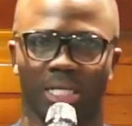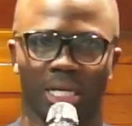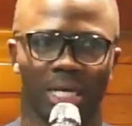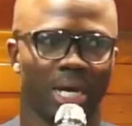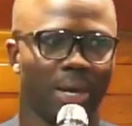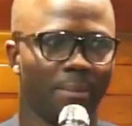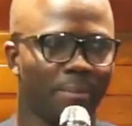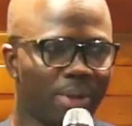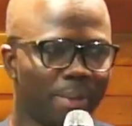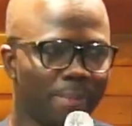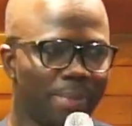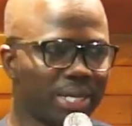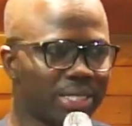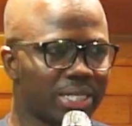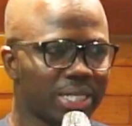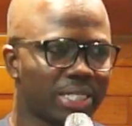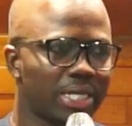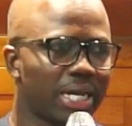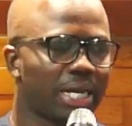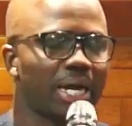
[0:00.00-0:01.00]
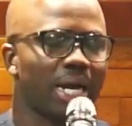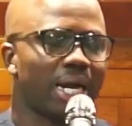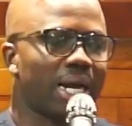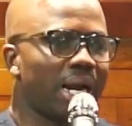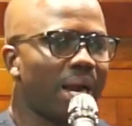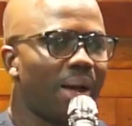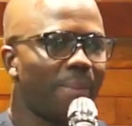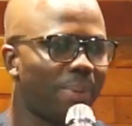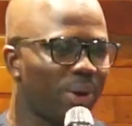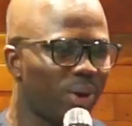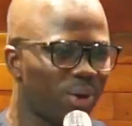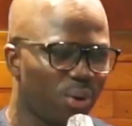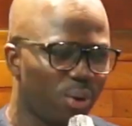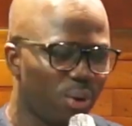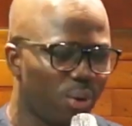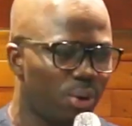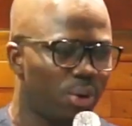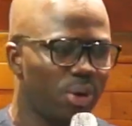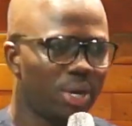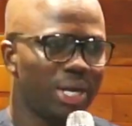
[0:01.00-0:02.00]
BB is like a crap and all.
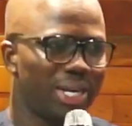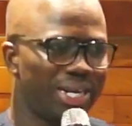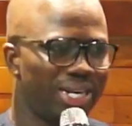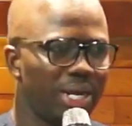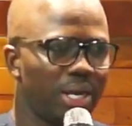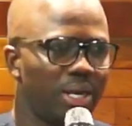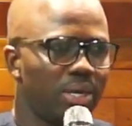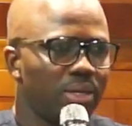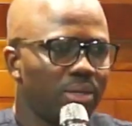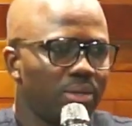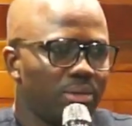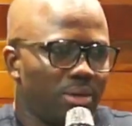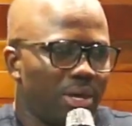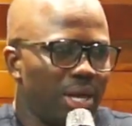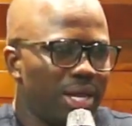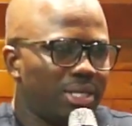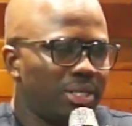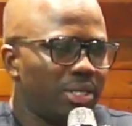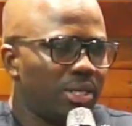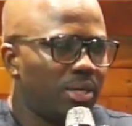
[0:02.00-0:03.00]
Then I say,